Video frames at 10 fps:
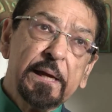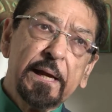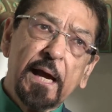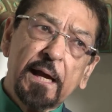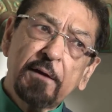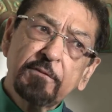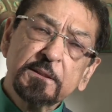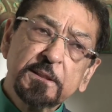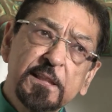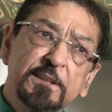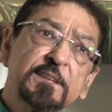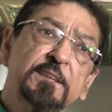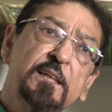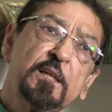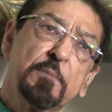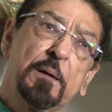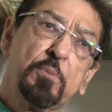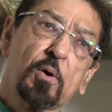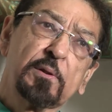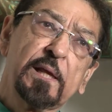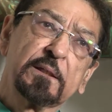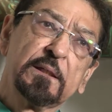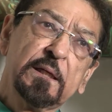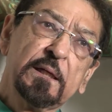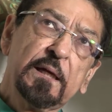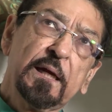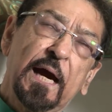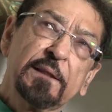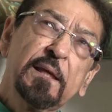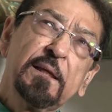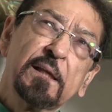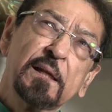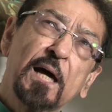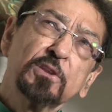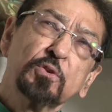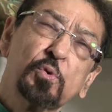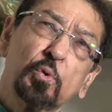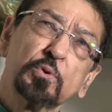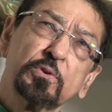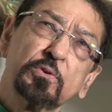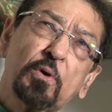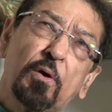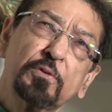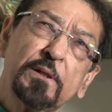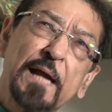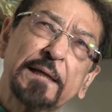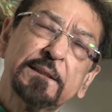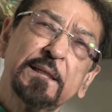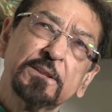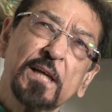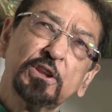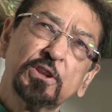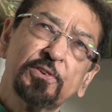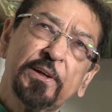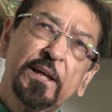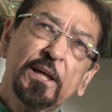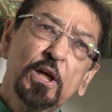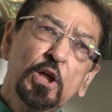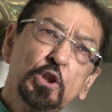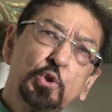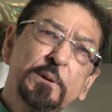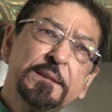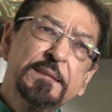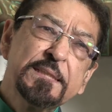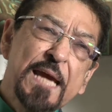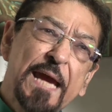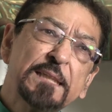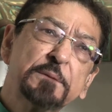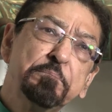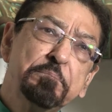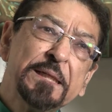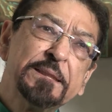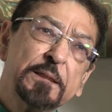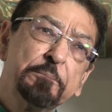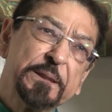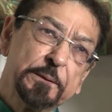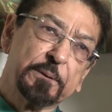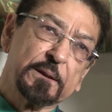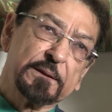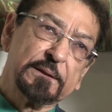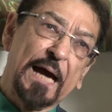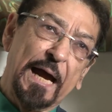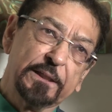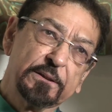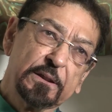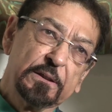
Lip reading: And I have a statistic in my book that I think in the last quarter of the 19th century, 28 million people died